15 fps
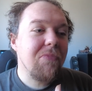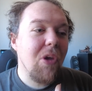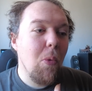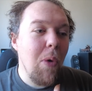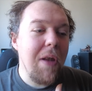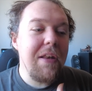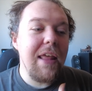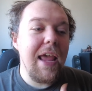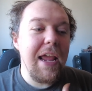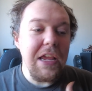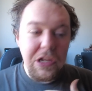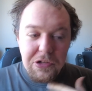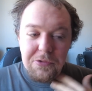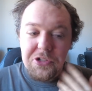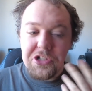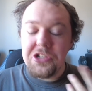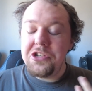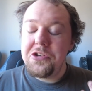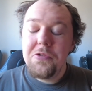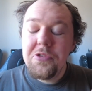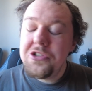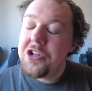when they used to
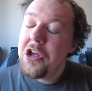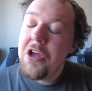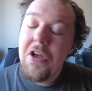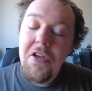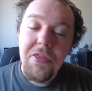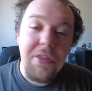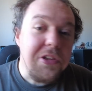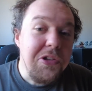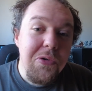use the